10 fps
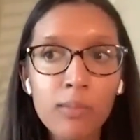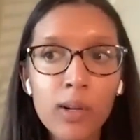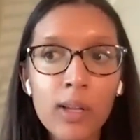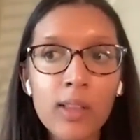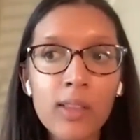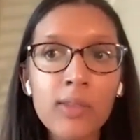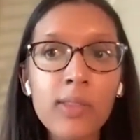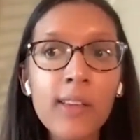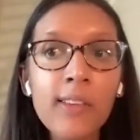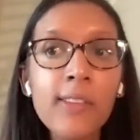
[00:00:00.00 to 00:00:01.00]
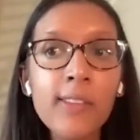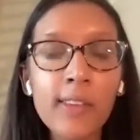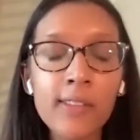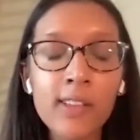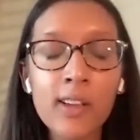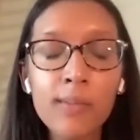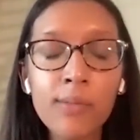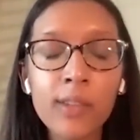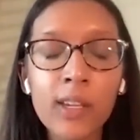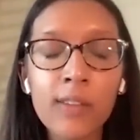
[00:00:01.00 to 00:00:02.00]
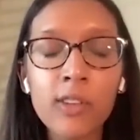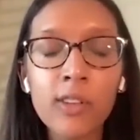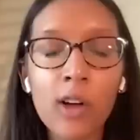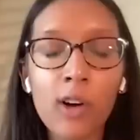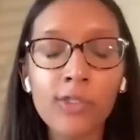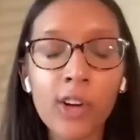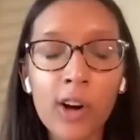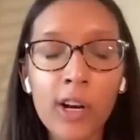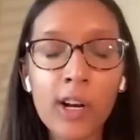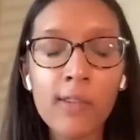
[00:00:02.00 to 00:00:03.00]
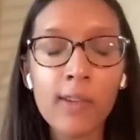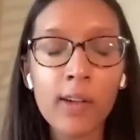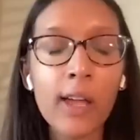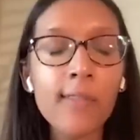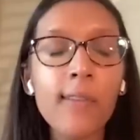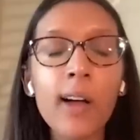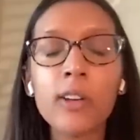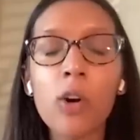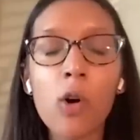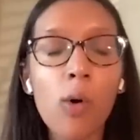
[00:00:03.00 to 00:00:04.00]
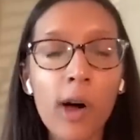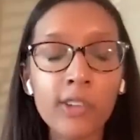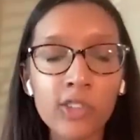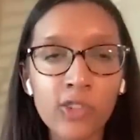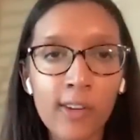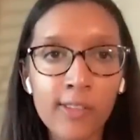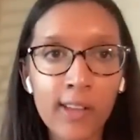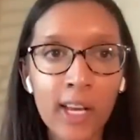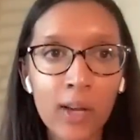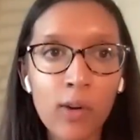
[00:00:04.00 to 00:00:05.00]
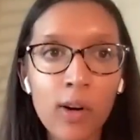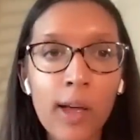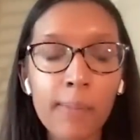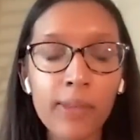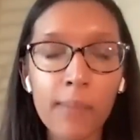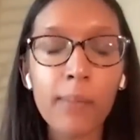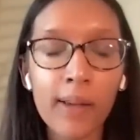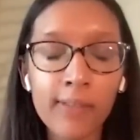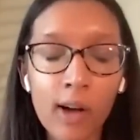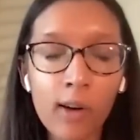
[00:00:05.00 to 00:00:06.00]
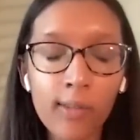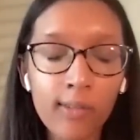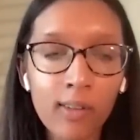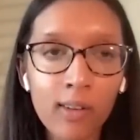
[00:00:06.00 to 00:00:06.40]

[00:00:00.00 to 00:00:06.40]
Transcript: But this system gives you the alternative if I don't want to trust anyone except myself.